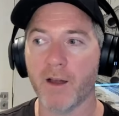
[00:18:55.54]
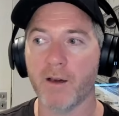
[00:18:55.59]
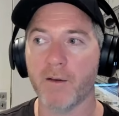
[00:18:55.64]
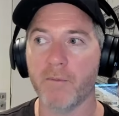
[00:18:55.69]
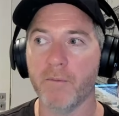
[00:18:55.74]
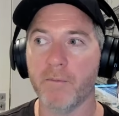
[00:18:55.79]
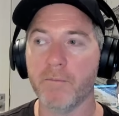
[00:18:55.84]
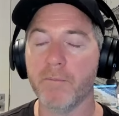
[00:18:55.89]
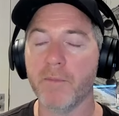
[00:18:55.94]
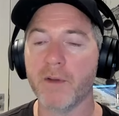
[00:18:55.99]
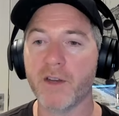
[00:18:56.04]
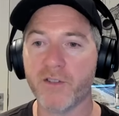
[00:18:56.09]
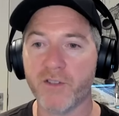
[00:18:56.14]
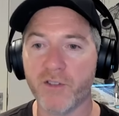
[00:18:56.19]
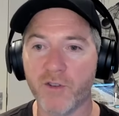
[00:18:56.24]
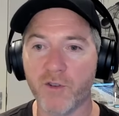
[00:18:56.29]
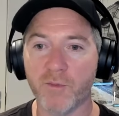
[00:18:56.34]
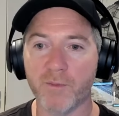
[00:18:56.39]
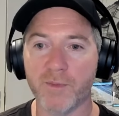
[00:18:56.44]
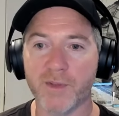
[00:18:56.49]

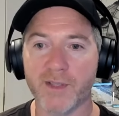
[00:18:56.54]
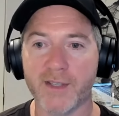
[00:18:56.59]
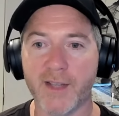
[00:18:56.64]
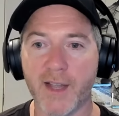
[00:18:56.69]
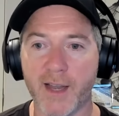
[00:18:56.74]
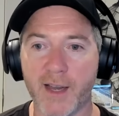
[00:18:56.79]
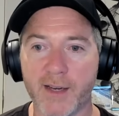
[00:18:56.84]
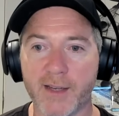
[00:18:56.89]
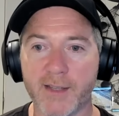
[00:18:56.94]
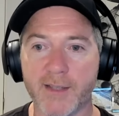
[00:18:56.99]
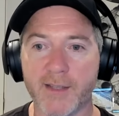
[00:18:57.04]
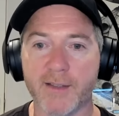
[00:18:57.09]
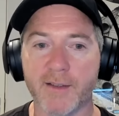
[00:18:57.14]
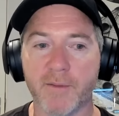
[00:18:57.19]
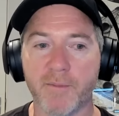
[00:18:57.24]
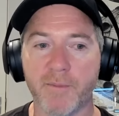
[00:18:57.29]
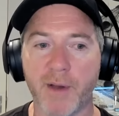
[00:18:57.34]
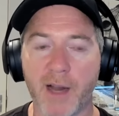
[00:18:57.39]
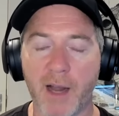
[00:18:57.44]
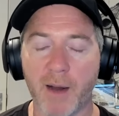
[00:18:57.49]
minuscule mistakes
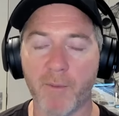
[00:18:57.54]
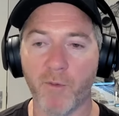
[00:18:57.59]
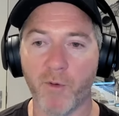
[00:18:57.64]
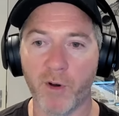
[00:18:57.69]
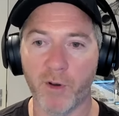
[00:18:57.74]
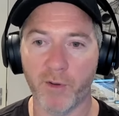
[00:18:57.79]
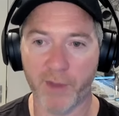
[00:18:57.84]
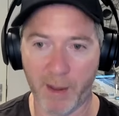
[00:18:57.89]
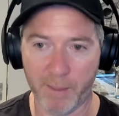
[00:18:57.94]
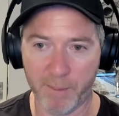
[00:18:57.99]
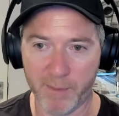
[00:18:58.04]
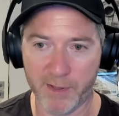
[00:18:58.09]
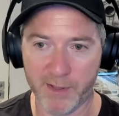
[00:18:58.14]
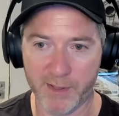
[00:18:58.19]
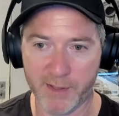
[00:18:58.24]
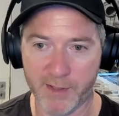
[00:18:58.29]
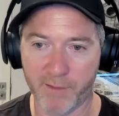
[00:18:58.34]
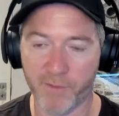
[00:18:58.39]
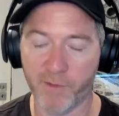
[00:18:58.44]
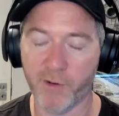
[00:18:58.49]
become real
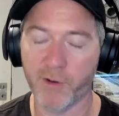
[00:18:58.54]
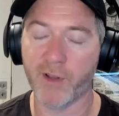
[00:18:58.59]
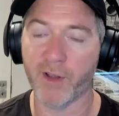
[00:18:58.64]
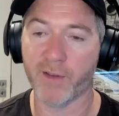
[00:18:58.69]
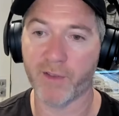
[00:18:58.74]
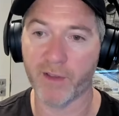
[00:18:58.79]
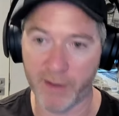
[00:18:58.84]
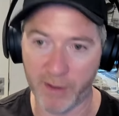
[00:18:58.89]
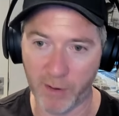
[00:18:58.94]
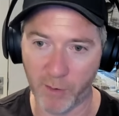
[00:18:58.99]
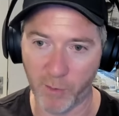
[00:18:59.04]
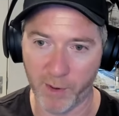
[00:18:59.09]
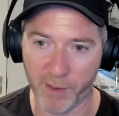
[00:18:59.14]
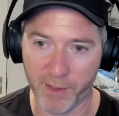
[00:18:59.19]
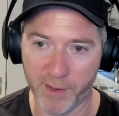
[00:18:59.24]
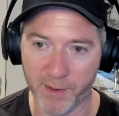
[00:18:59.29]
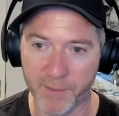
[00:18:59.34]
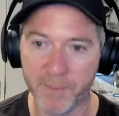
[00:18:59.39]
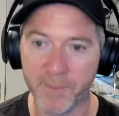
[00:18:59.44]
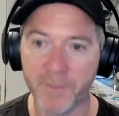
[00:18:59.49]
numbers for you to have to deal
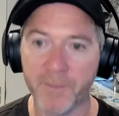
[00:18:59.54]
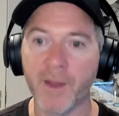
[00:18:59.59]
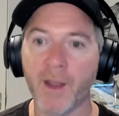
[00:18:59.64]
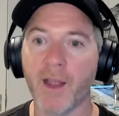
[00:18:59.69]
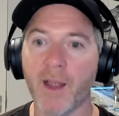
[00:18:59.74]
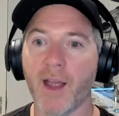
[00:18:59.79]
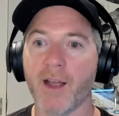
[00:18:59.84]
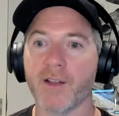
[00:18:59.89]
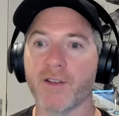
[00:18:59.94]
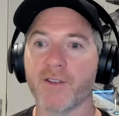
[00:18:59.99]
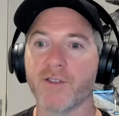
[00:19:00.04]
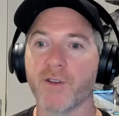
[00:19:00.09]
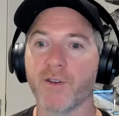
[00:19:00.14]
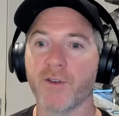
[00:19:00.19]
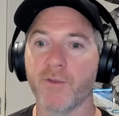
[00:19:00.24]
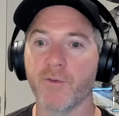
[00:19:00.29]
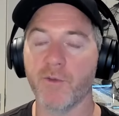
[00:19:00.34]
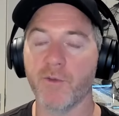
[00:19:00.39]
with. And so